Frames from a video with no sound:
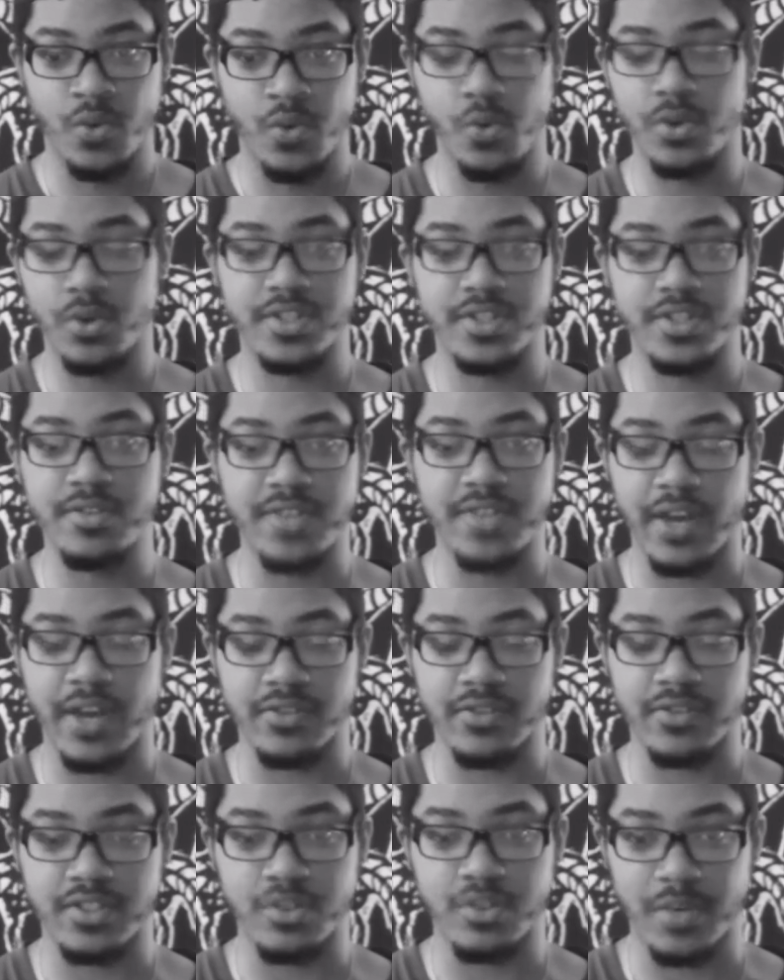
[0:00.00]
or
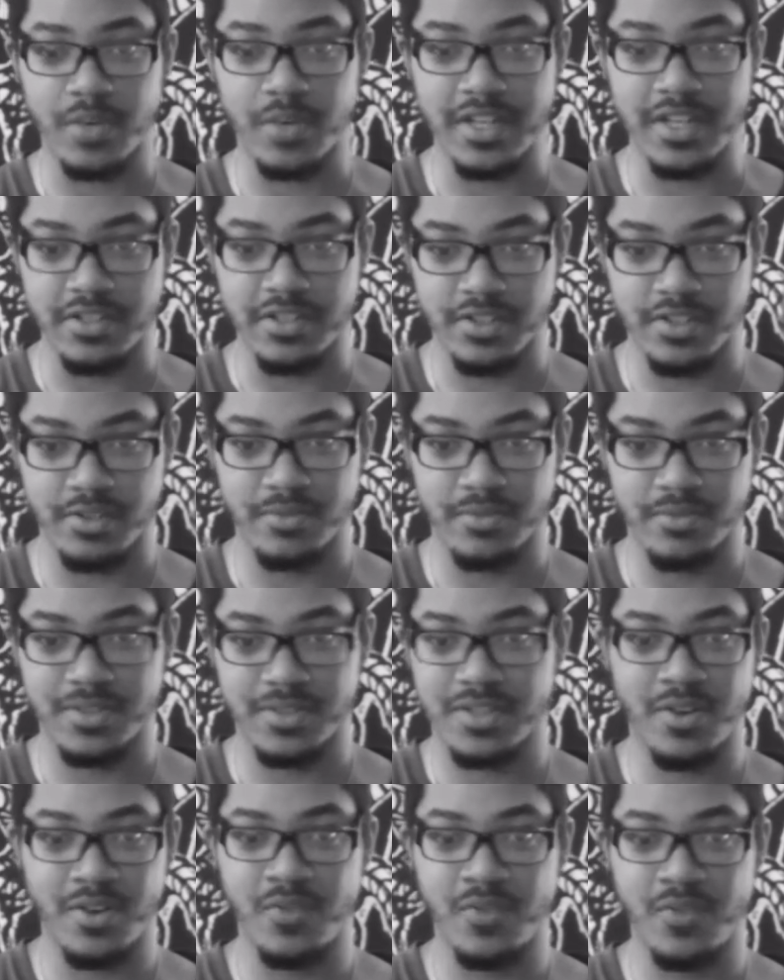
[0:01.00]
2022.
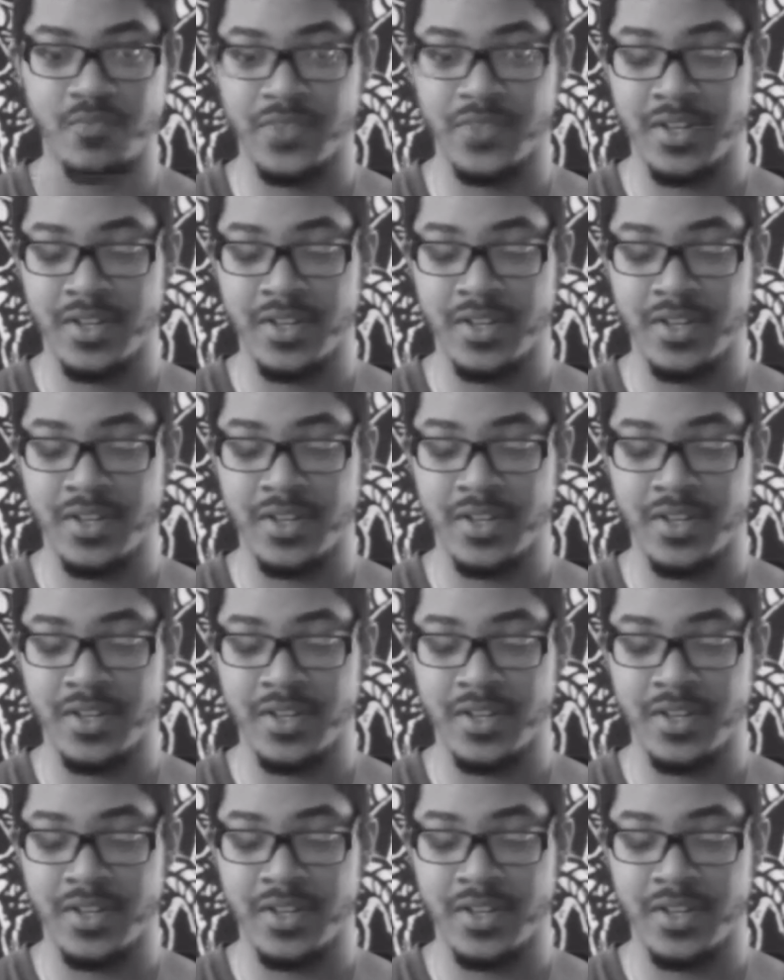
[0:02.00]
So,